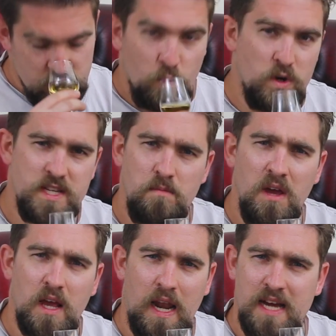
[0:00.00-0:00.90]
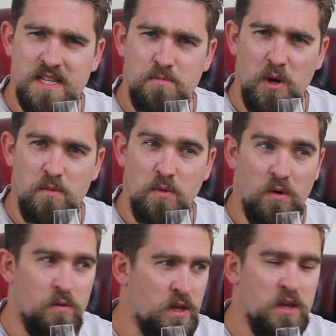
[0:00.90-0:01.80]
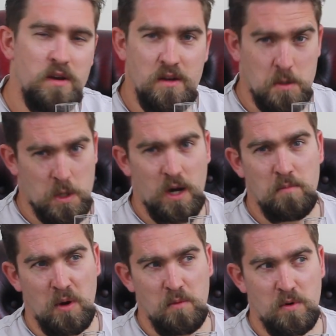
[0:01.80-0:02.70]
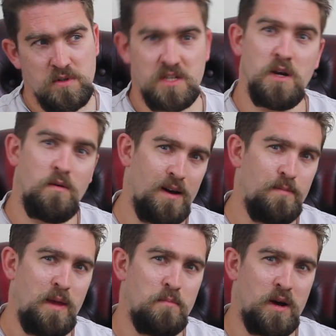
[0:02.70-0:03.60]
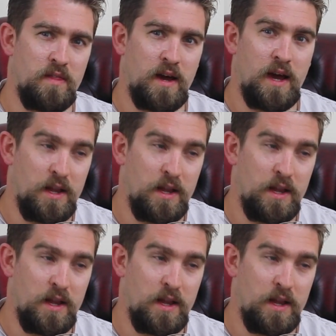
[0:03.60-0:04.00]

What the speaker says: What does he mean, classic Bowmore? Well, you need to try a Bowmore to know what I mean by that,